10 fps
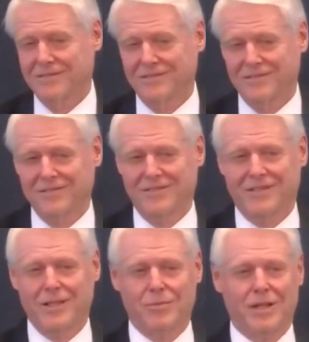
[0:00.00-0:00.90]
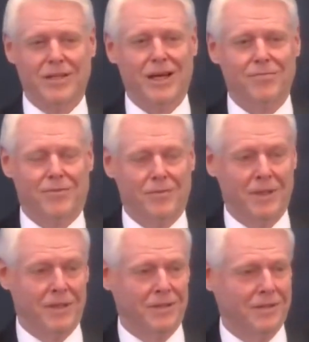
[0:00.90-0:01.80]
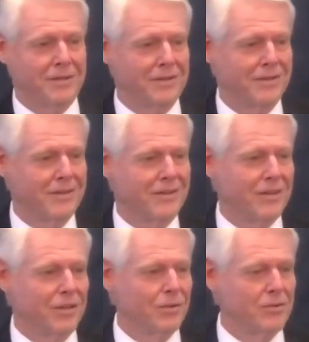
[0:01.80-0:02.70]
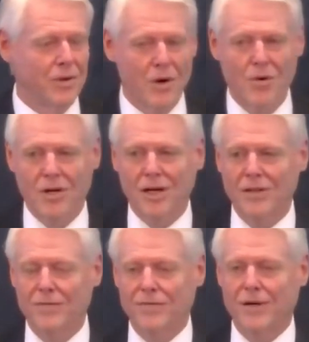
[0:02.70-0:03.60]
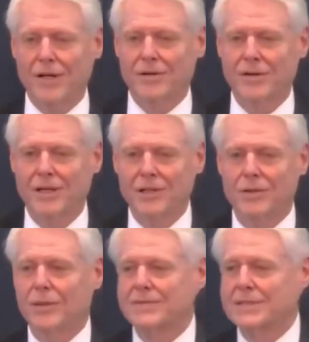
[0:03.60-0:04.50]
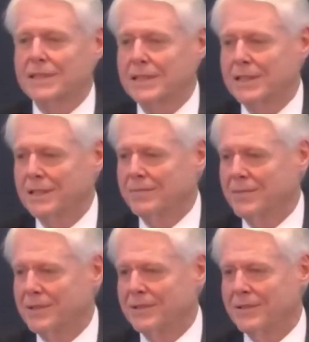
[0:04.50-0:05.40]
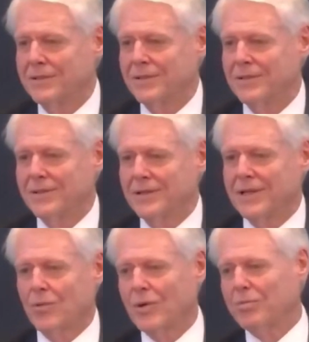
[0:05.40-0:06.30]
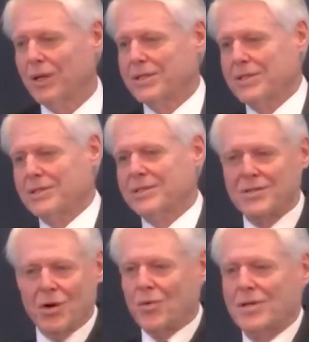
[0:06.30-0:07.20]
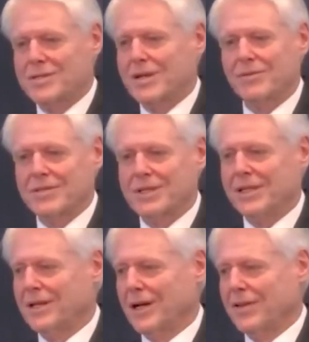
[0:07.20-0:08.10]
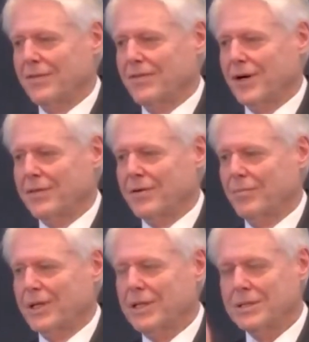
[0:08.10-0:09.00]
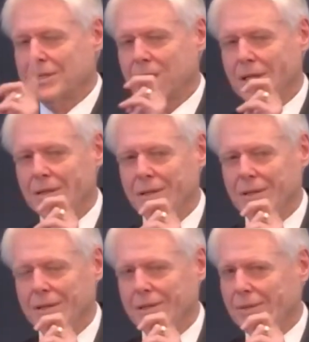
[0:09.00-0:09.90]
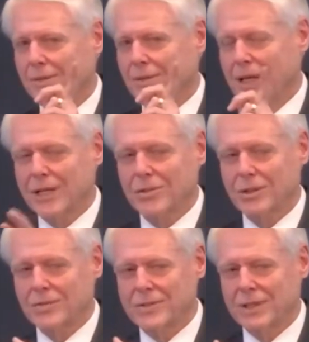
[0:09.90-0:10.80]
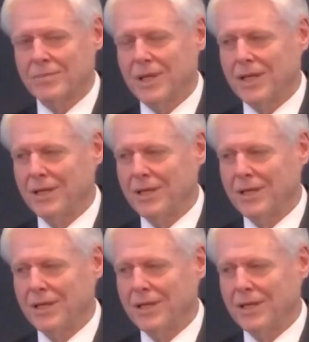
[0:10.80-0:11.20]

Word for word: Think about that for a minute. You know God the Father and you have seen him. Now, one place it says, No one has ever seen God the Father, but he's saying, Well, actually, you've seen me,